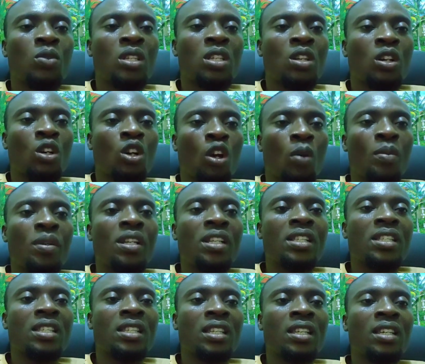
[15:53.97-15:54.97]
With your
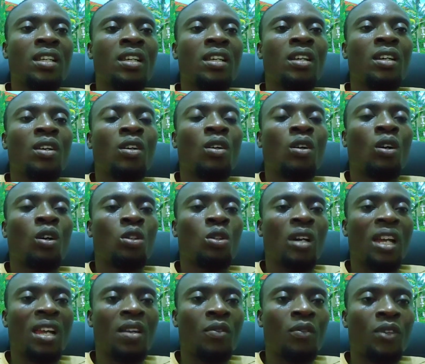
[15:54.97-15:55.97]
community or
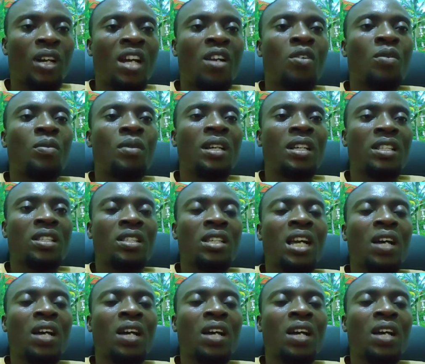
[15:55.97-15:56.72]
your environment.